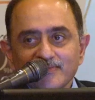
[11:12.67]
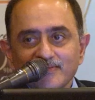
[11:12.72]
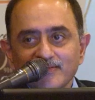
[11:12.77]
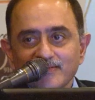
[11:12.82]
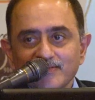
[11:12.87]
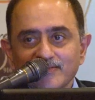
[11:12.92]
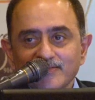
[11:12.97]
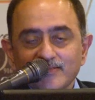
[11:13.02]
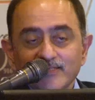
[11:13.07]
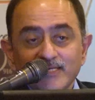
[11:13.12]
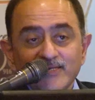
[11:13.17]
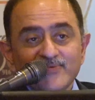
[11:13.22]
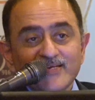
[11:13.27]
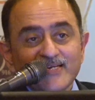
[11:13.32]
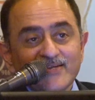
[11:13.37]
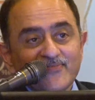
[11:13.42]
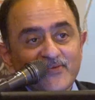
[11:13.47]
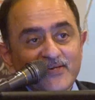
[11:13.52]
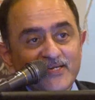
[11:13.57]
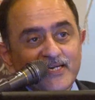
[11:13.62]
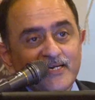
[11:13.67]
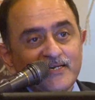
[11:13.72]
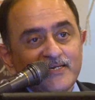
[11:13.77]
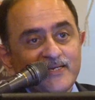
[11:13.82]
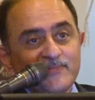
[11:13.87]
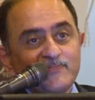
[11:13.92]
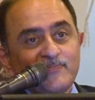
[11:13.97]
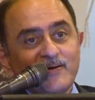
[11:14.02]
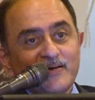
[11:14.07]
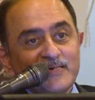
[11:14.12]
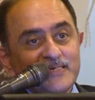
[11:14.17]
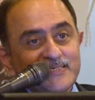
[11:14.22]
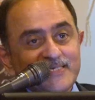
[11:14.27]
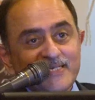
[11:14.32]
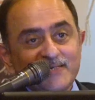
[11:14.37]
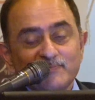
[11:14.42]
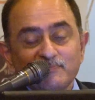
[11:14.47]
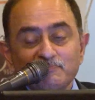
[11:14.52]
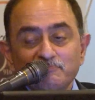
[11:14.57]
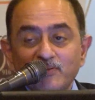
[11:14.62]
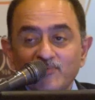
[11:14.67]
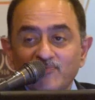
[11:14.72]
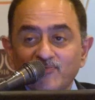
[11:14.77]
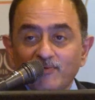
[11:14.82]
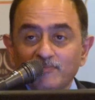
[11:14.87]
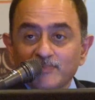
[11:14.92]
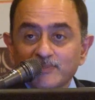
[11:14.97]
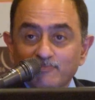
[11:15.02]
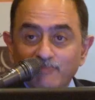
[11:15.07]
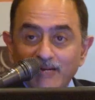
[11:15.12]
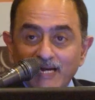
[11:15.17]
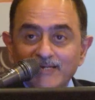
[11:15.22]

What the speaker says: Right? Even if Indian team performs